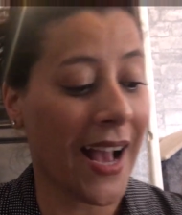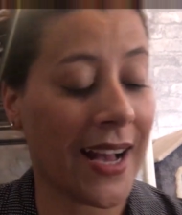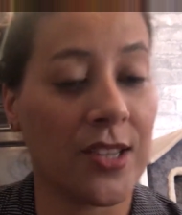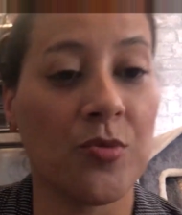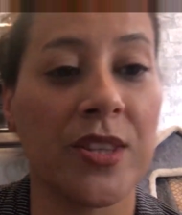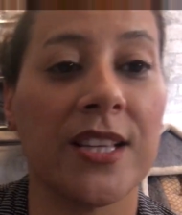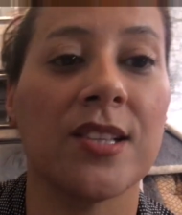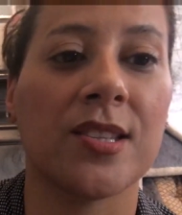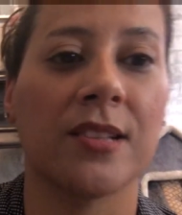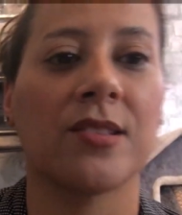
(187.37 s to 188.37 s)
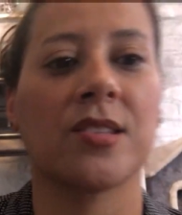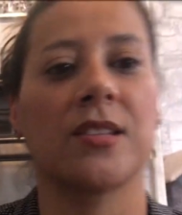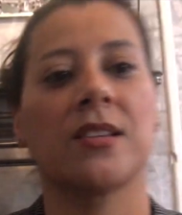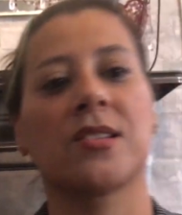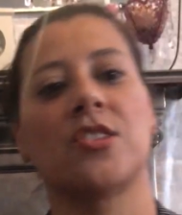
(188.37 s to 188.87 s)
And with incense
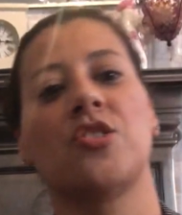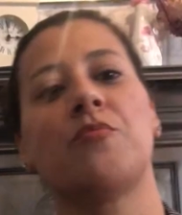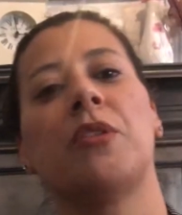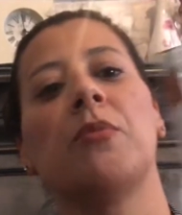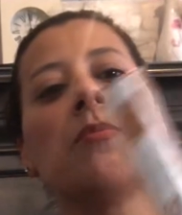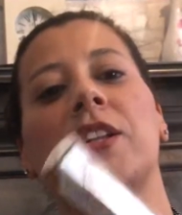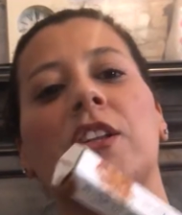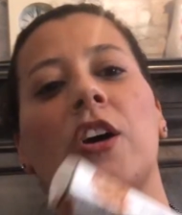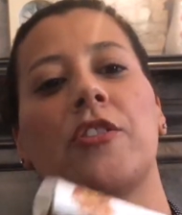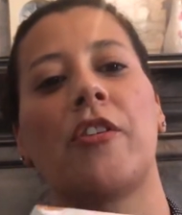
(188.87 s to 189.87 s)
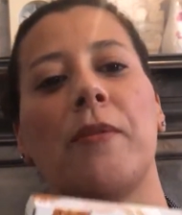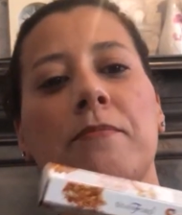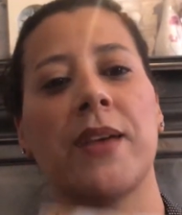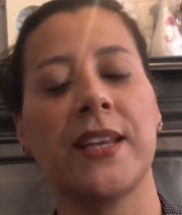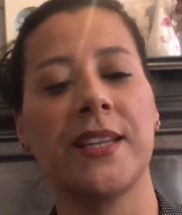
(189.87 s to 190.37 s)
sticks, as you probably know, there are
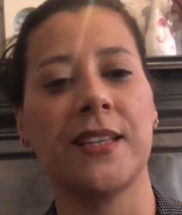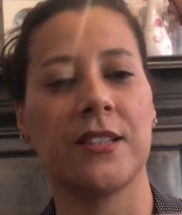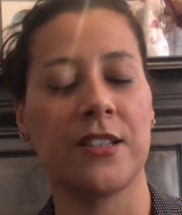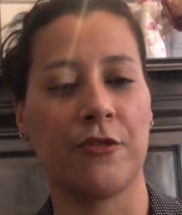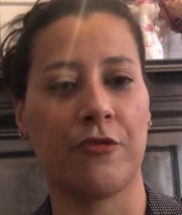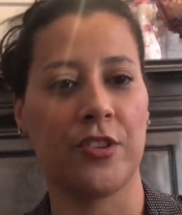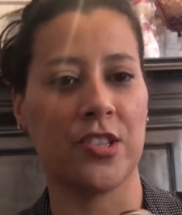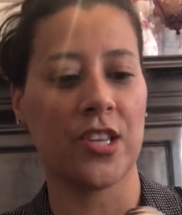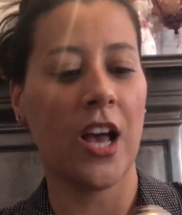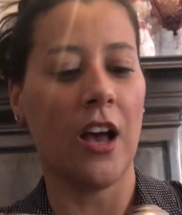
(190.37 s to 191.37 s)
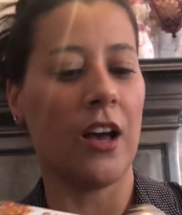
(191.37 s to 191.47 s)
many different